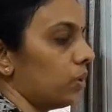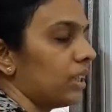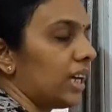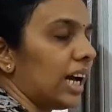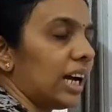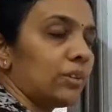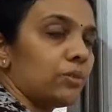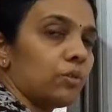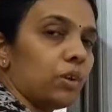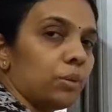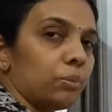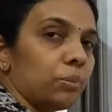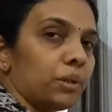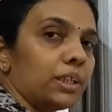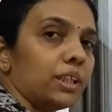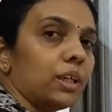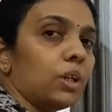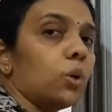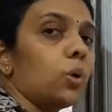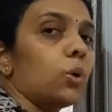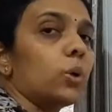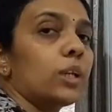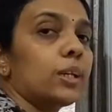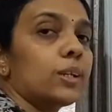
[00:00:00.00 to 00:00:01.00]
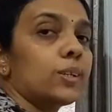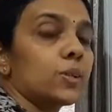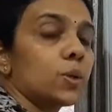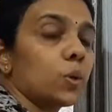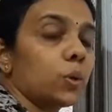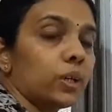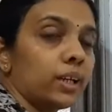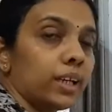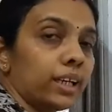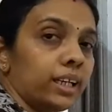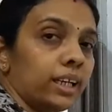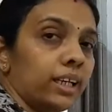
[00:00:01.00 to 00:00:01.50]
That will be the
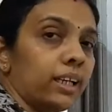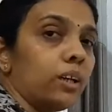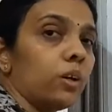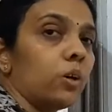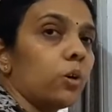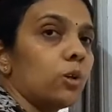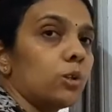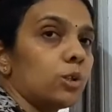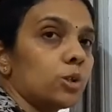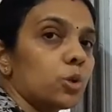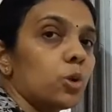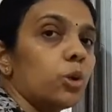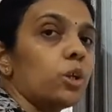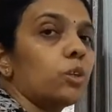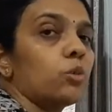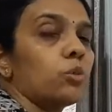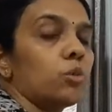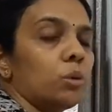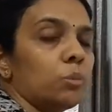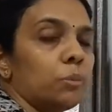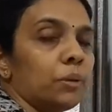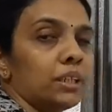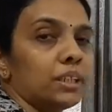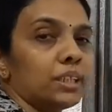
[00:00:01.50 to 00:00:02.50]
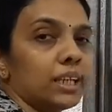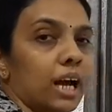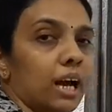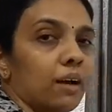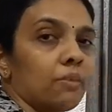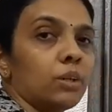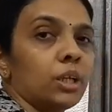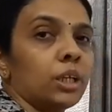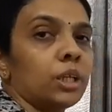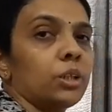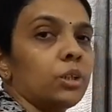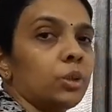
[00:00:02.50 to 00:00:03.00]
horizontally also, it will be
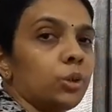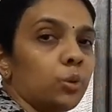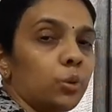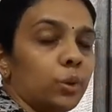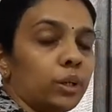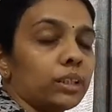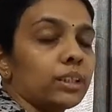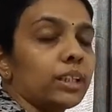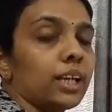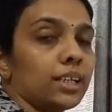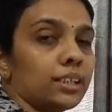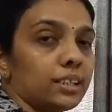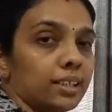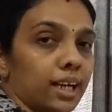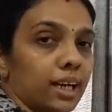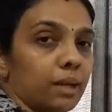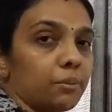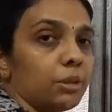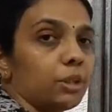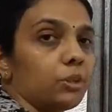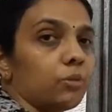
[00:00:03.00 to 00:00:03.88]
traveling during that time.